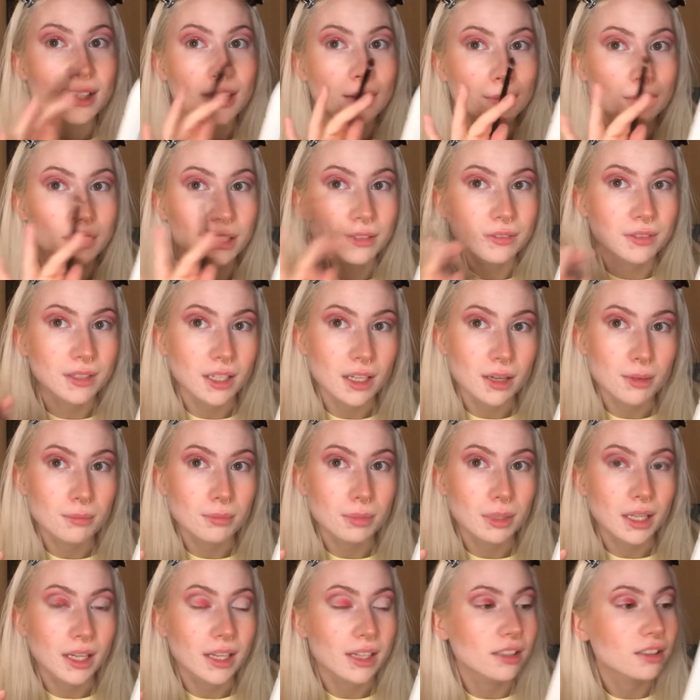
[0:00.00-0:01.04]
I'm leaving it
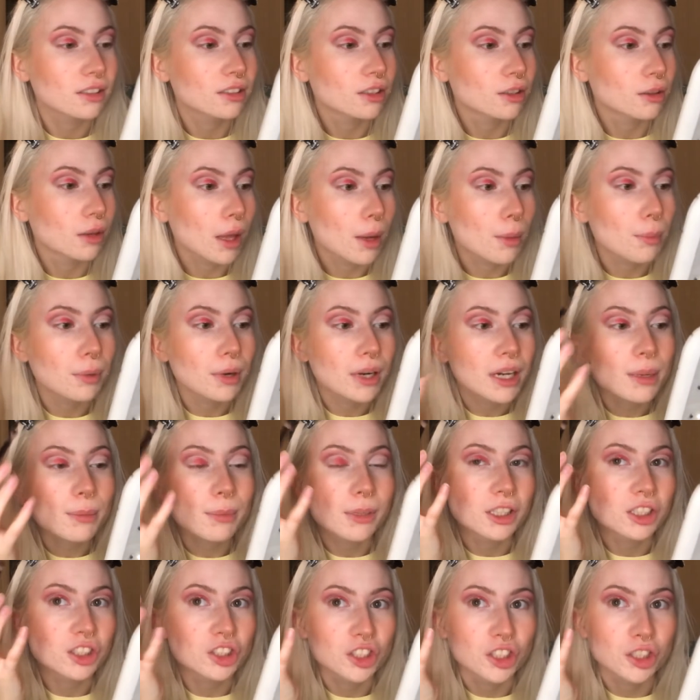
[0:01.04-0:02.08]
blank, so like pretty
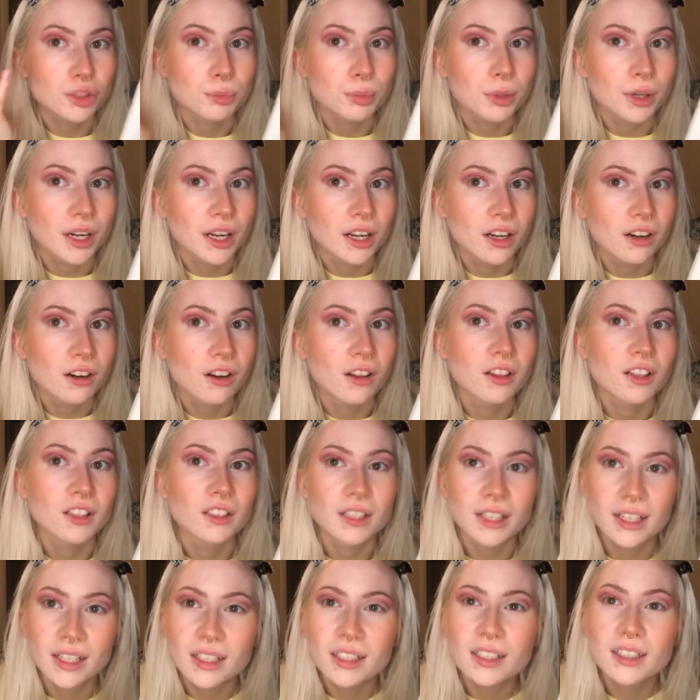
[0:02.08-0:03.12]
much just putting it on the
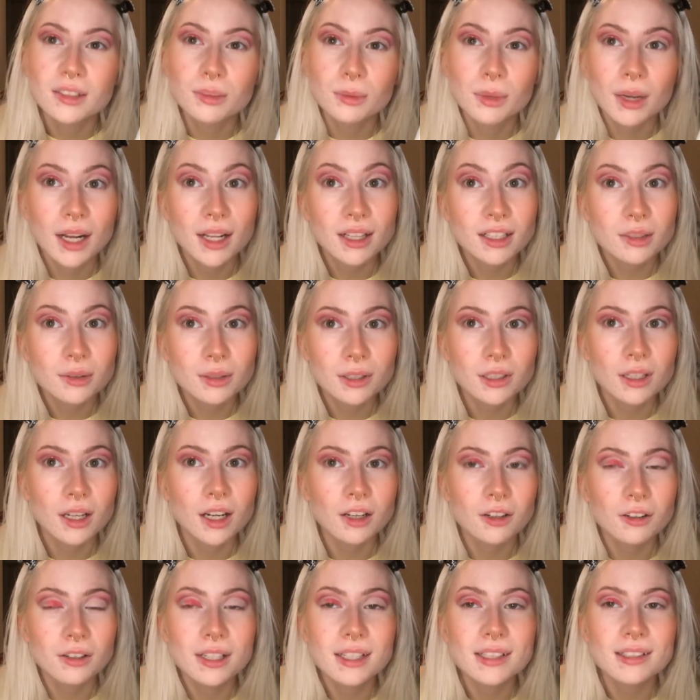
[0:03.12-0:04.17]
lid, because when I do a
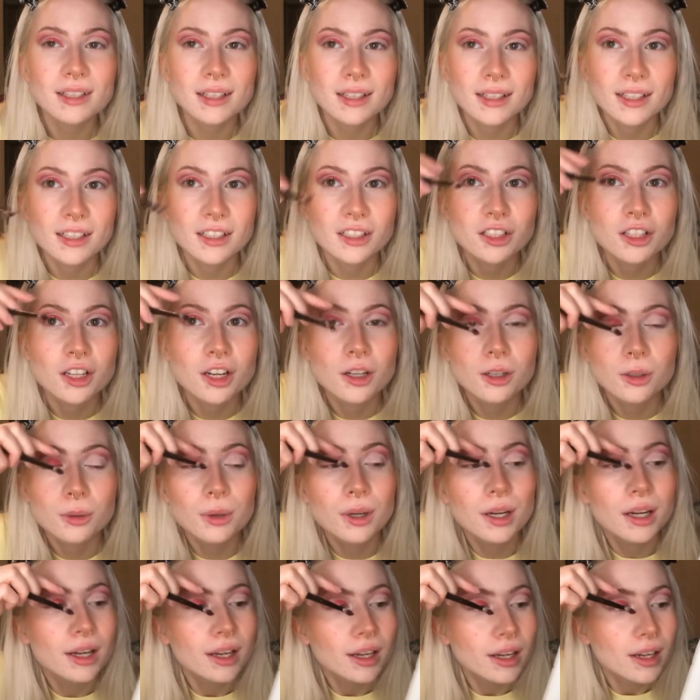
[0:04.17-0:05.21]
cut crease I like to go
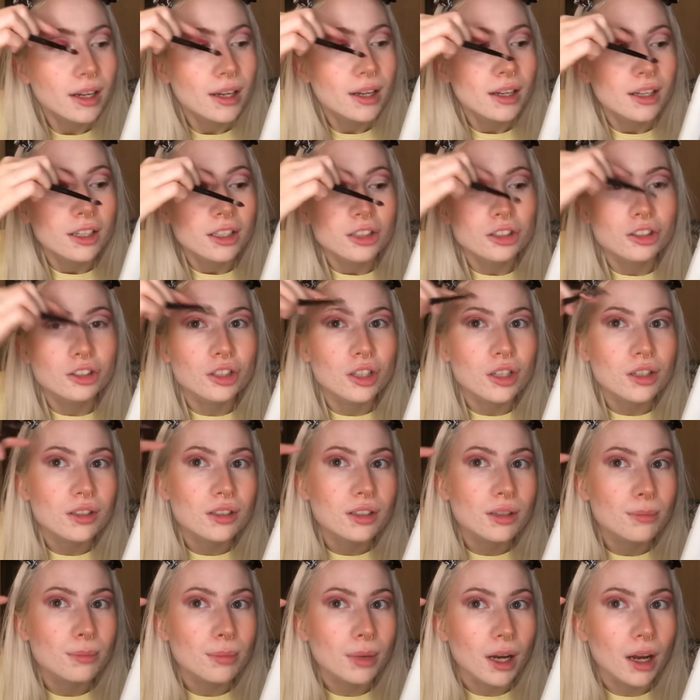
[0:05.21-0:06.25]

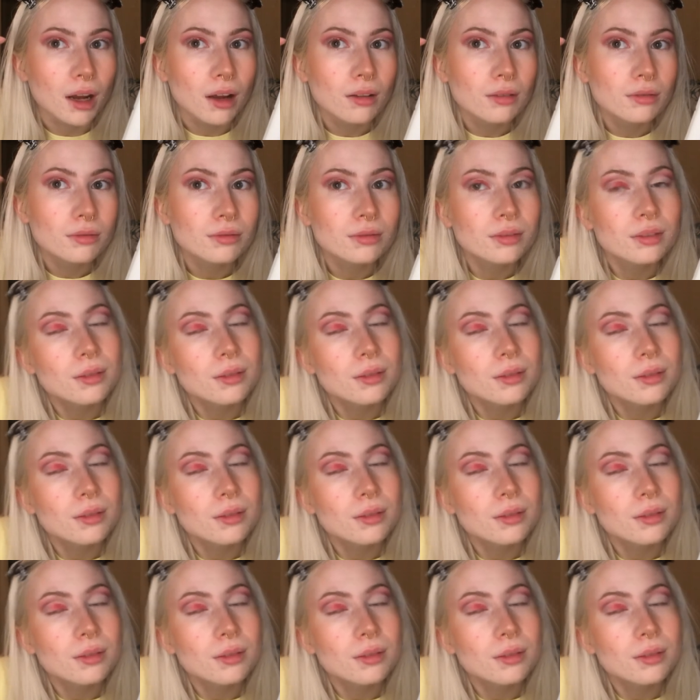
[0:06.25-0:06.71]
just above